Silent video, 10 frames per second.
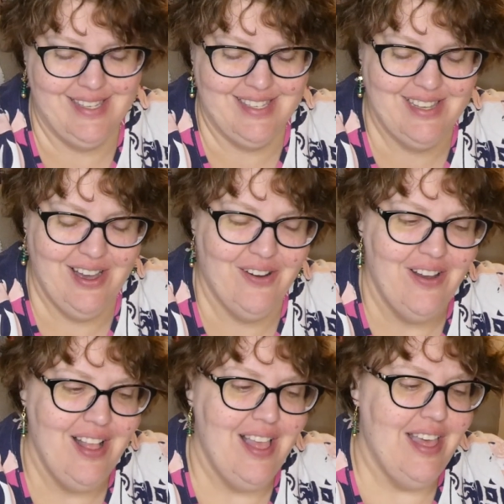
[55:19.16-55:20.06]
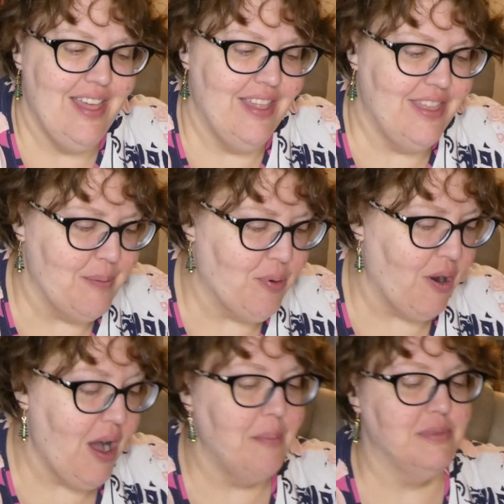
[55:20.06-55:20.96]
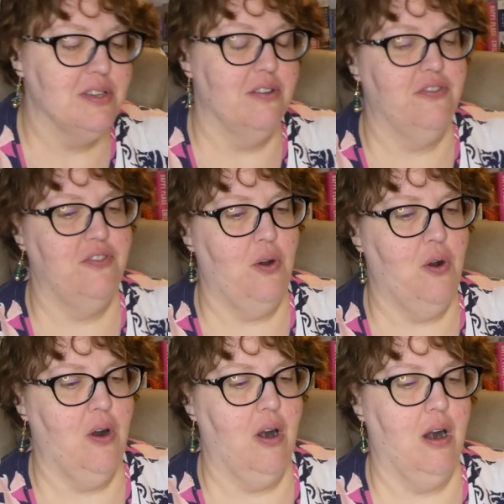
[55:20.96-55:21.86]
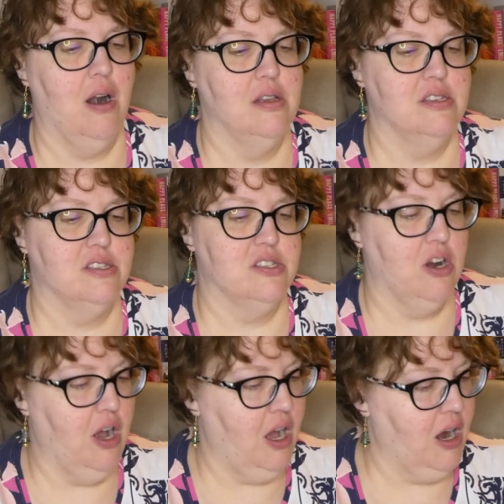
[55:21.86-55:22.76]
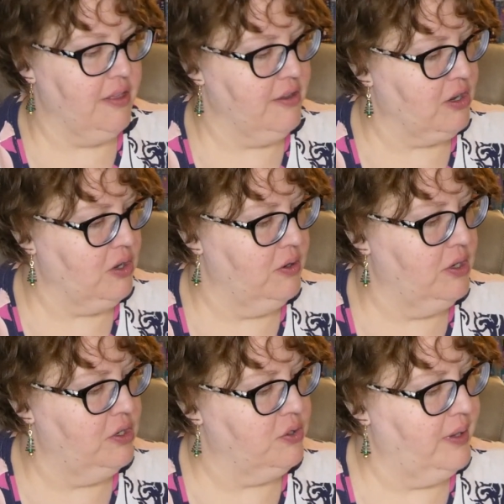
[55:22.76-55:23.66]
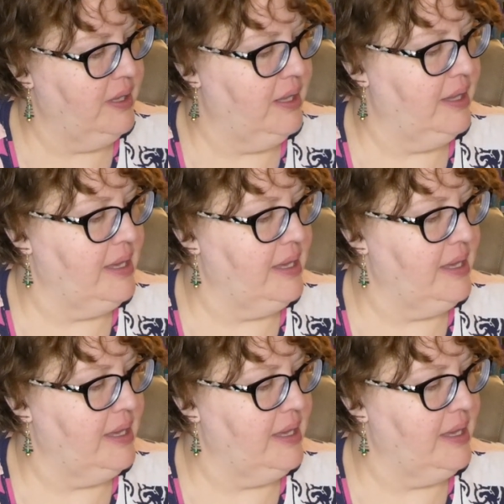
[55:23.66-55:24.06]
so the prompt for Sir Arthur Conan Doyle